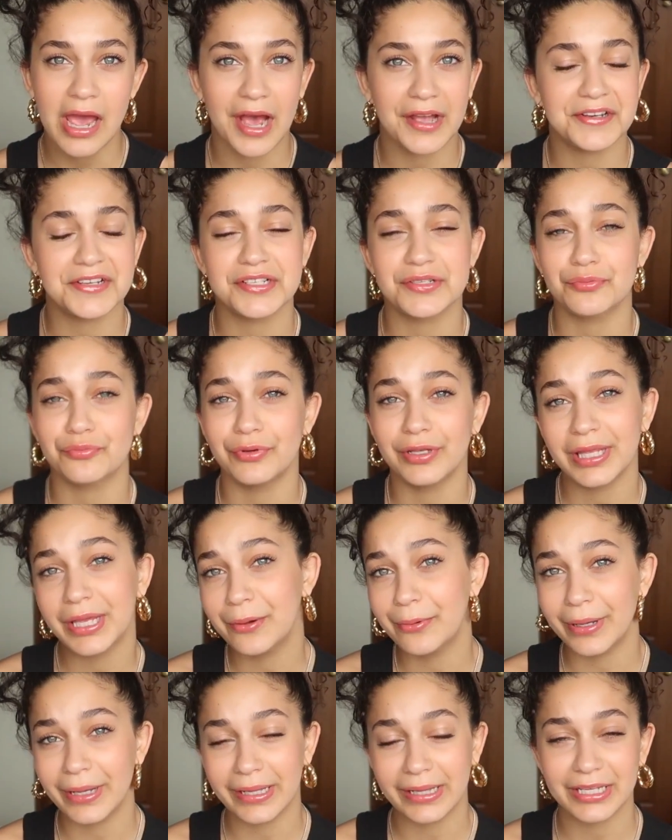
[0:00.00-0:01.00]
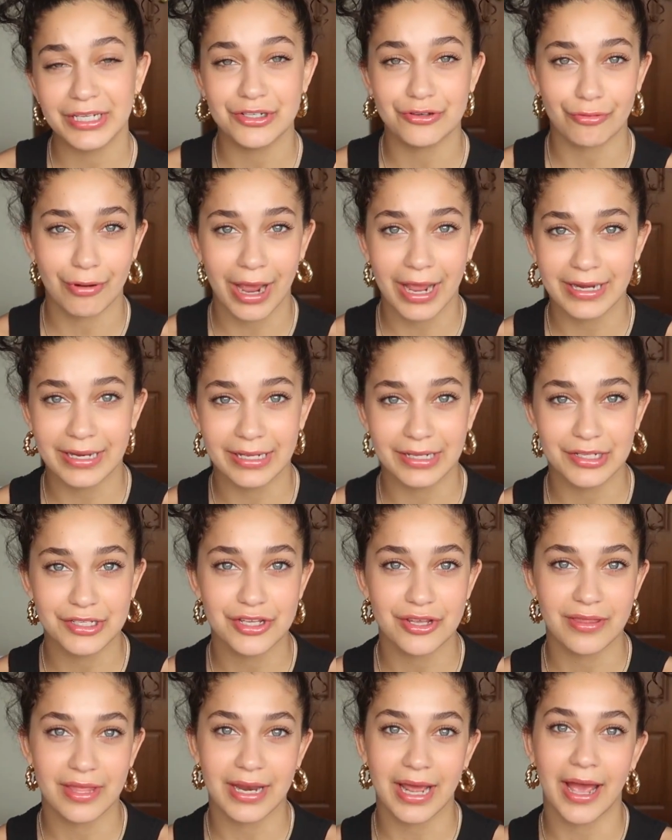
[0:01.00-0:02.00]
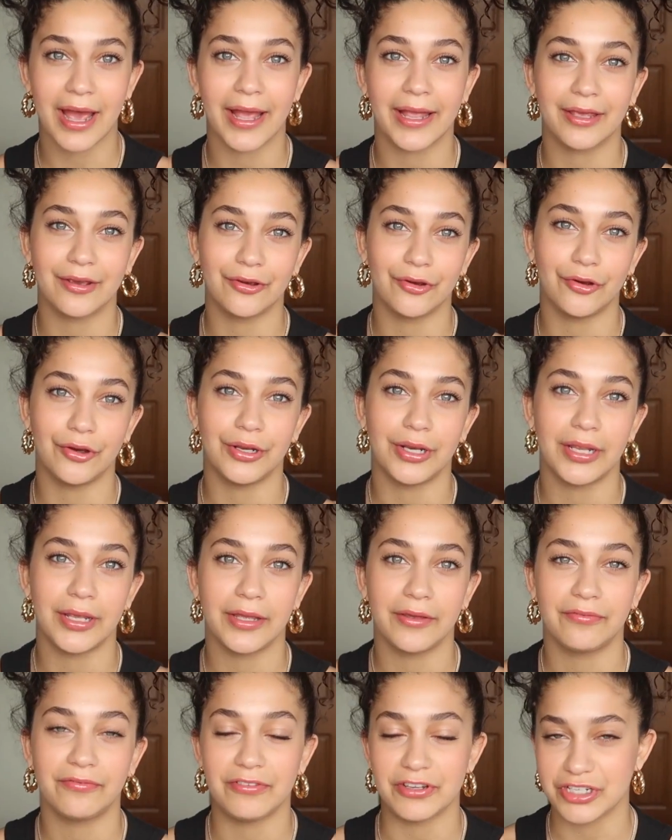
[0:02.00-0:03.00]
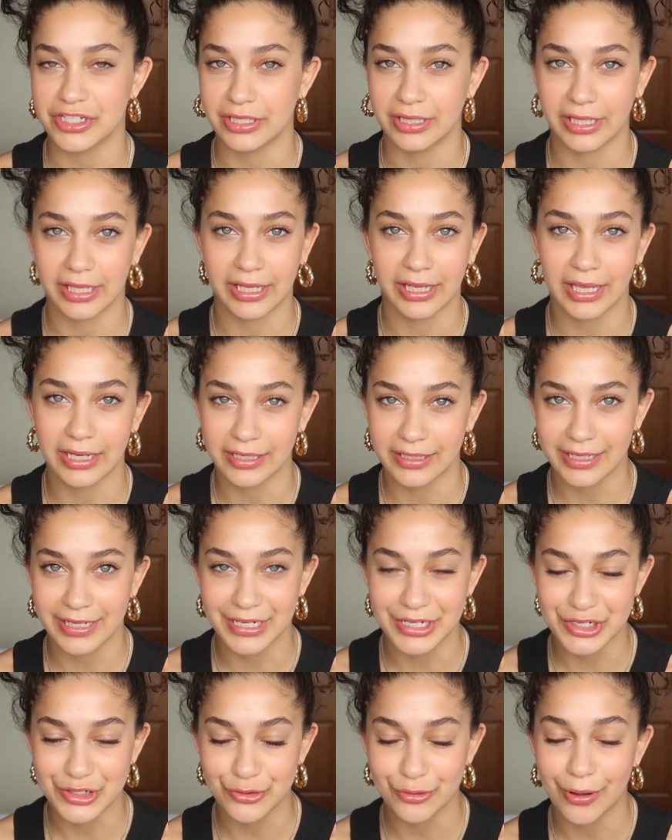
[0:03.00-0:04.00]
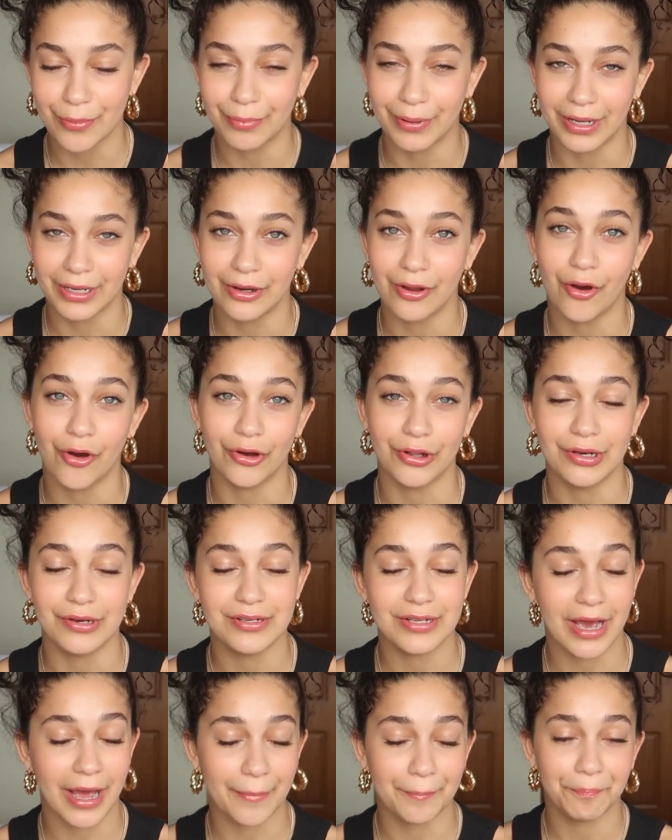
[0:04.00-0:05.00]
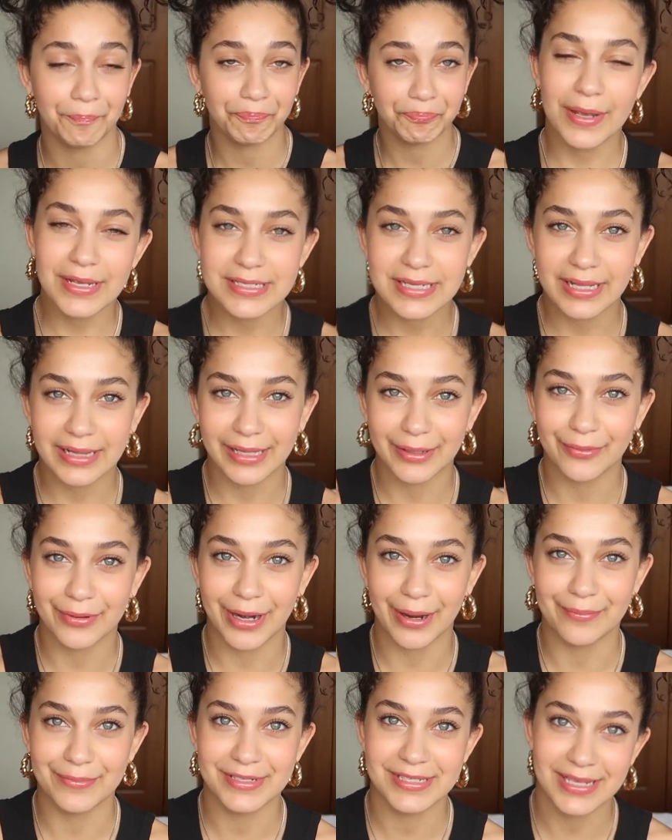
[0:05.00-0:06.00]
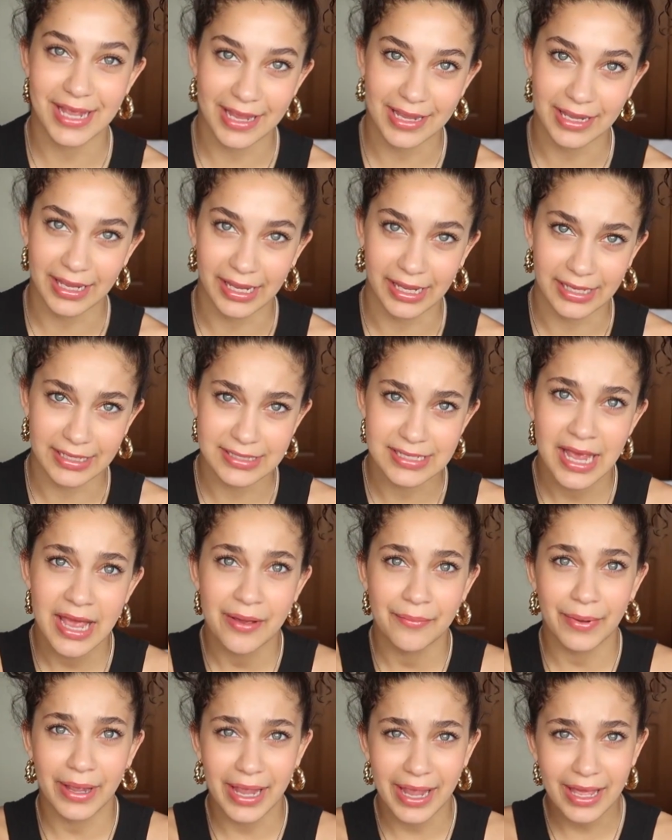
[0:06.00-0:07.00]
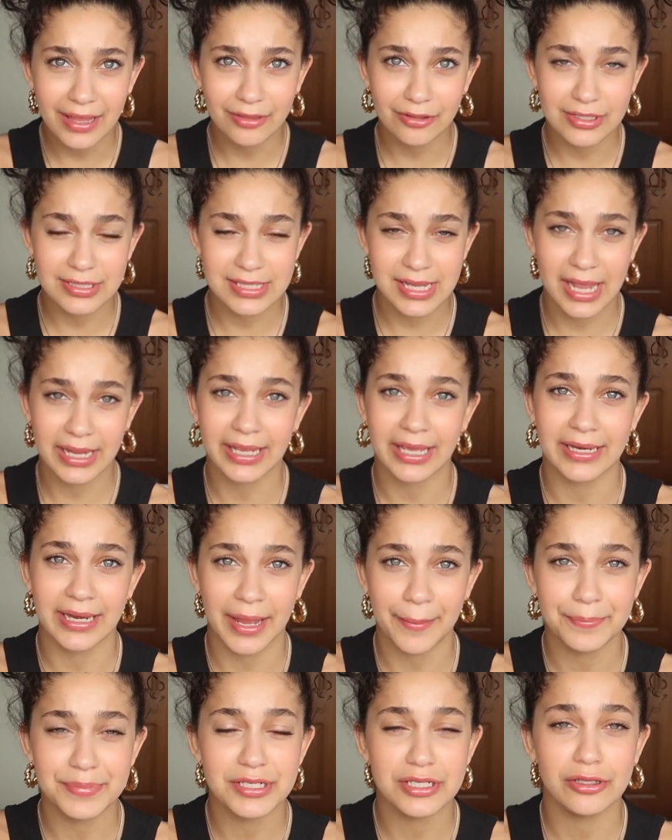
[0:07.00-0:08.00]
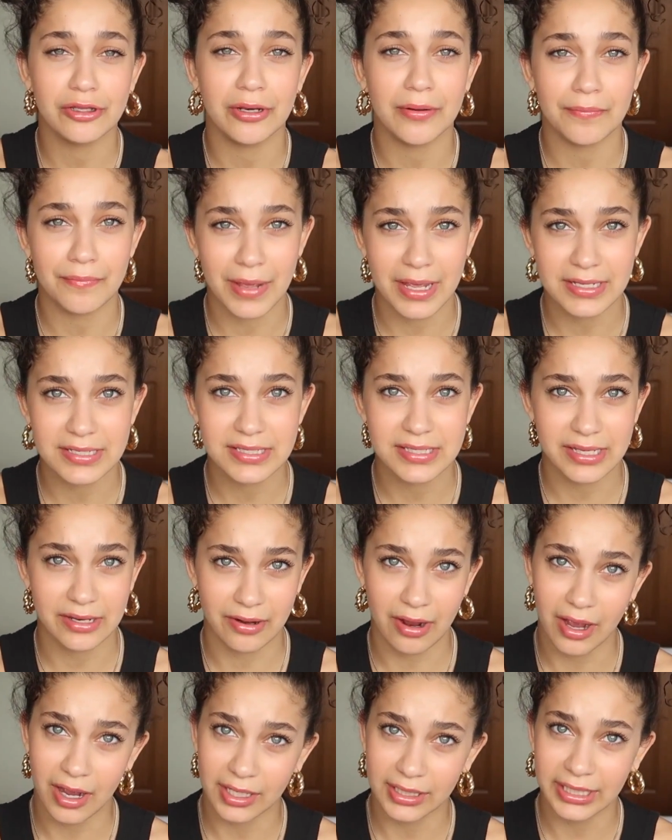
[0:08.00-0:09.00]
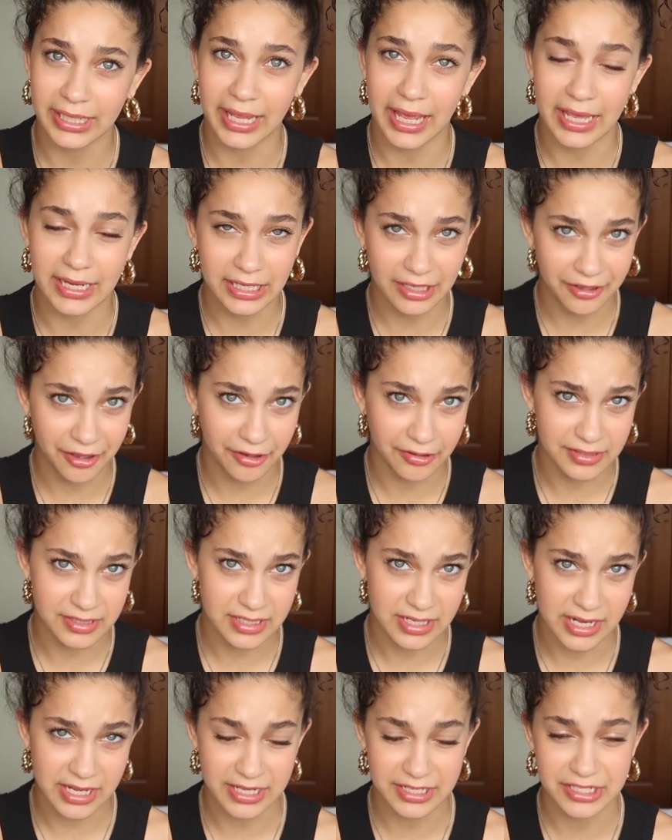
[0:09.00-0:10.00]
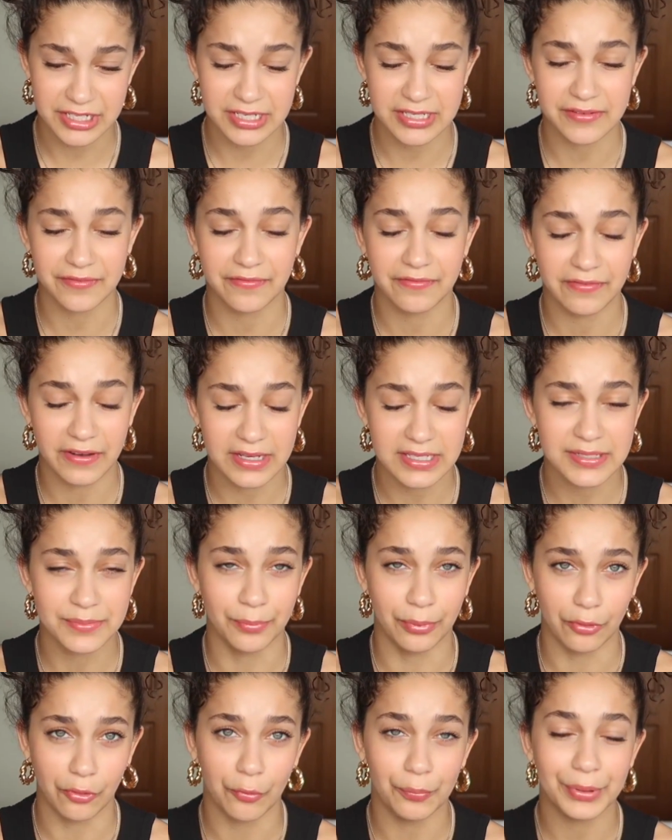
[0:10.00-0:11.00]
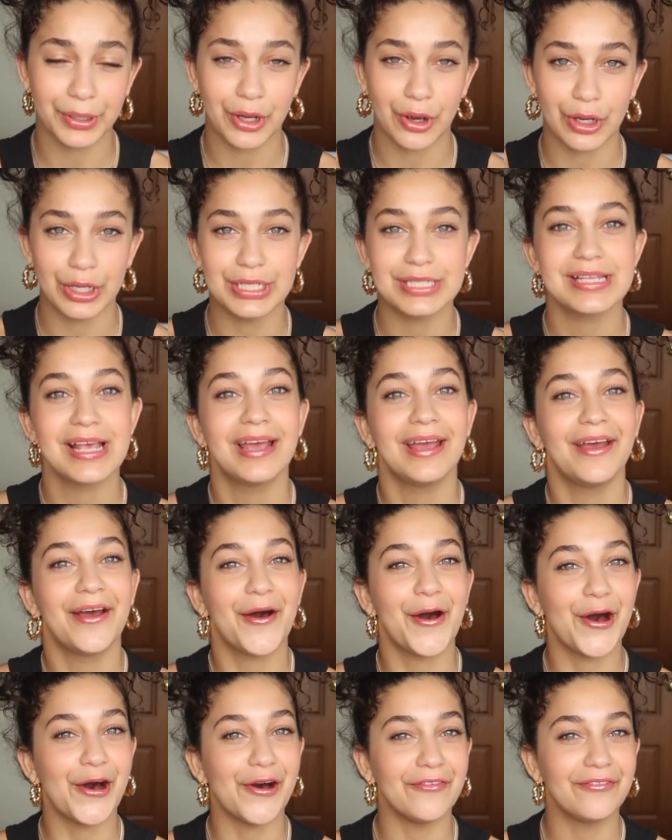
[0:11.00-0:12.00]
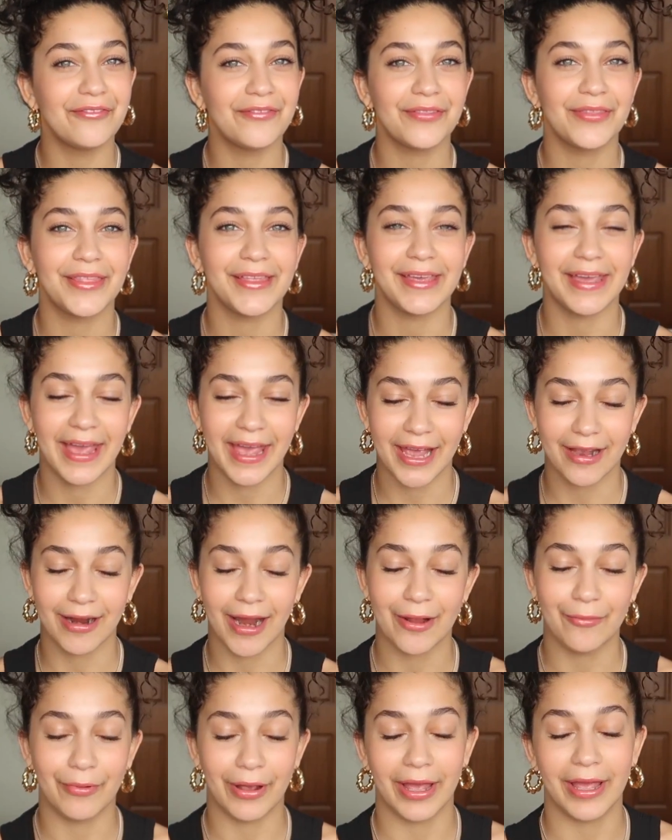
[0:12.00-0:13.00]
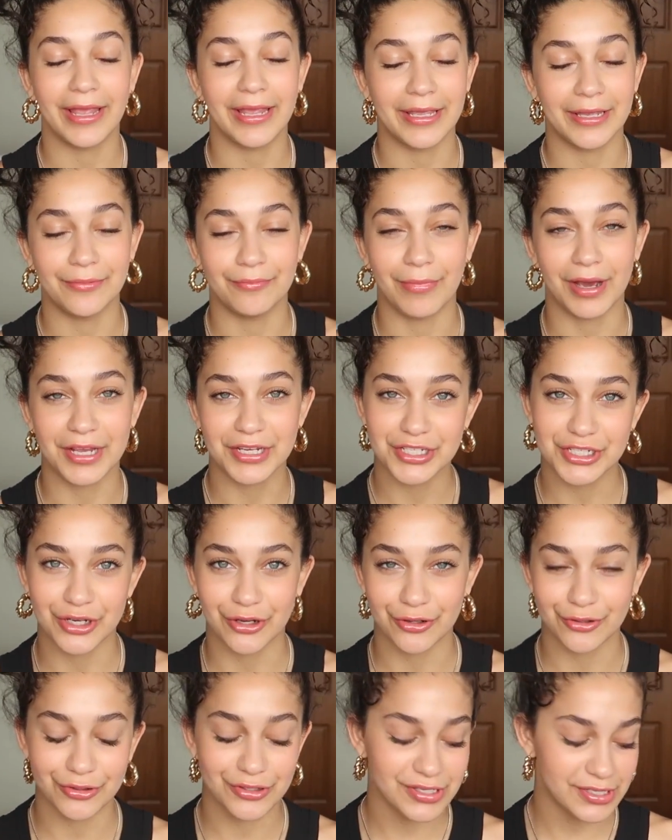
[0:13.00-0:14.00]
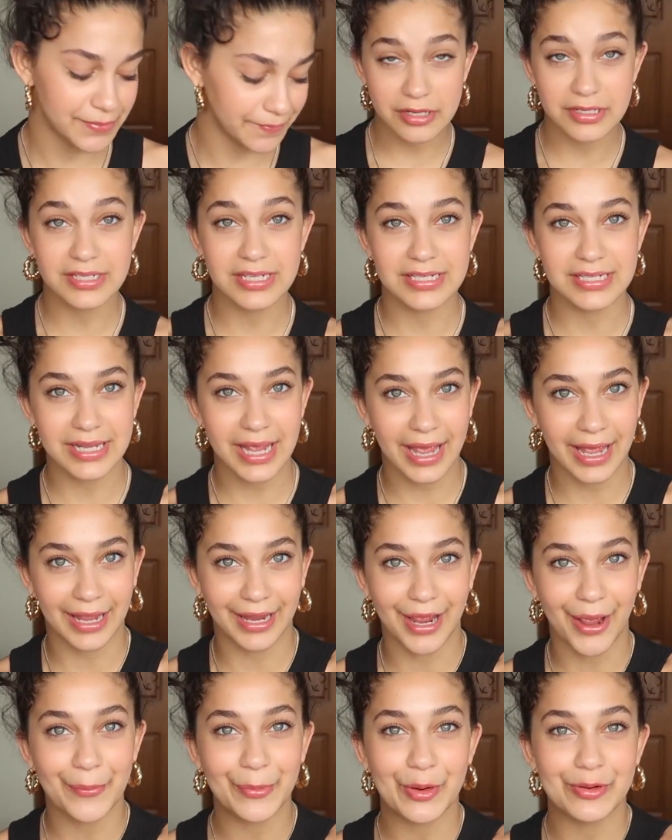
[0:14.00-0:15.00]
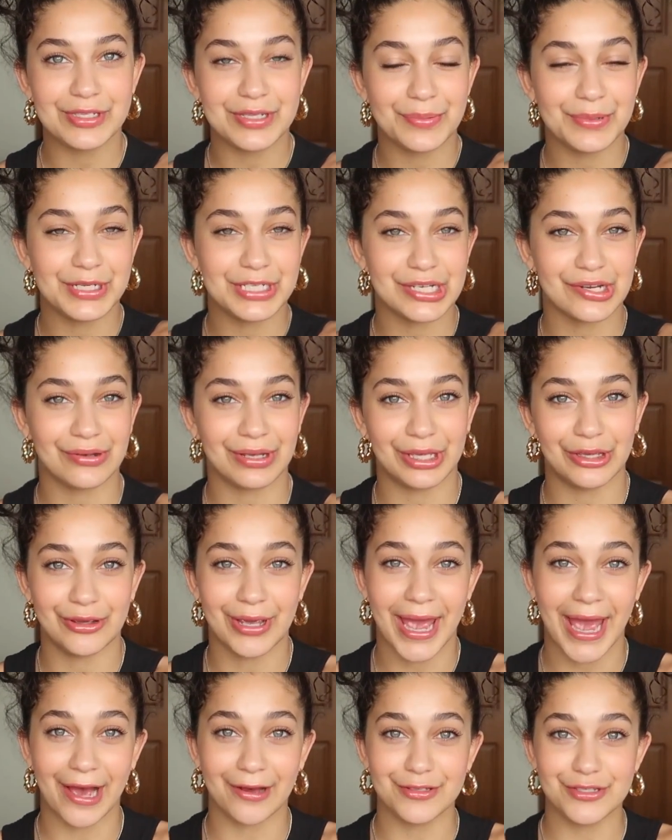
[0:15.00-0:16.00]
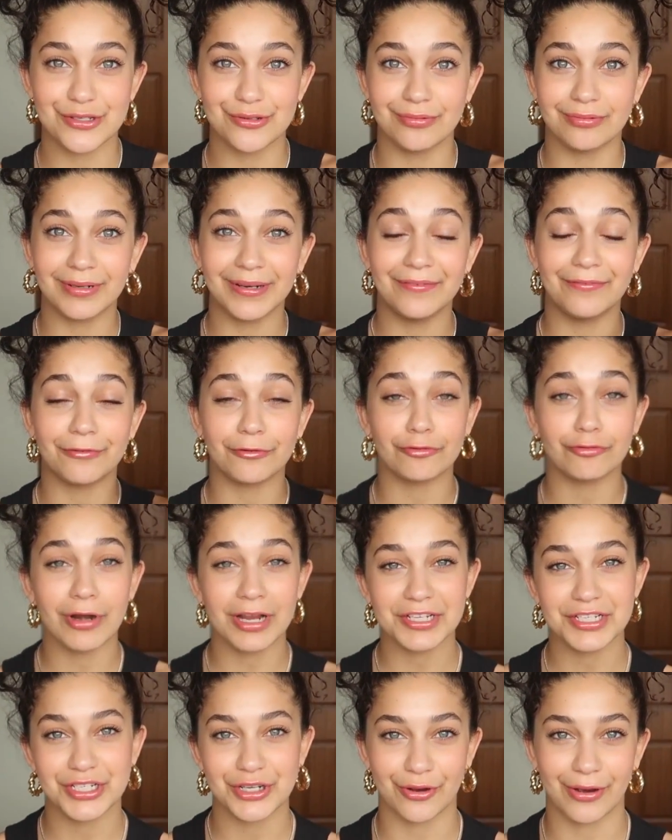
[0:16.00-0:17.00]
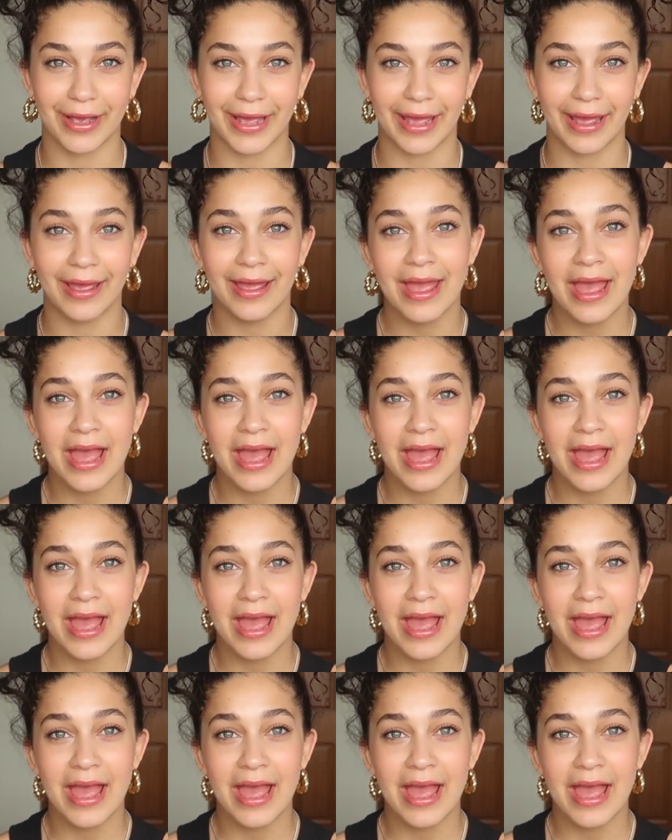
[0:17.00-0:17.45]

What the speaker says: I just really quickly dried it so that I could efficiently get it into a bun on time. So basically what I'm saying is my hair looks like an absolute mess. There are hardly any curls in it. It's just a fuzz ball because of the hair I wear in my shows. So today I'm going to be showing you how to refresh your hair.